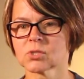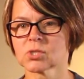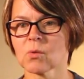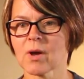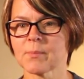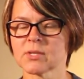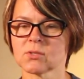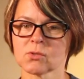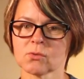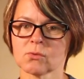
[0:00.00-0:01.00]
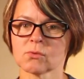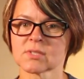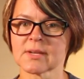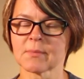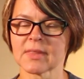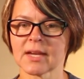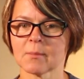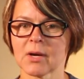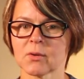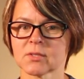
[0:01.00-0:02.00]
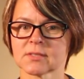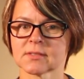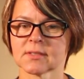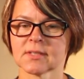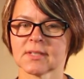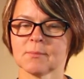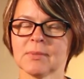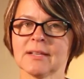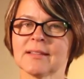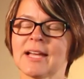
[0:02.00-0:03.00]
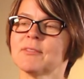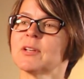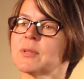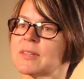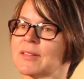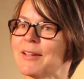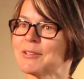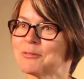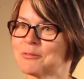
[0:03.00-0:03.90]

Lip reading: show up and do something about being Latvian with the Latvian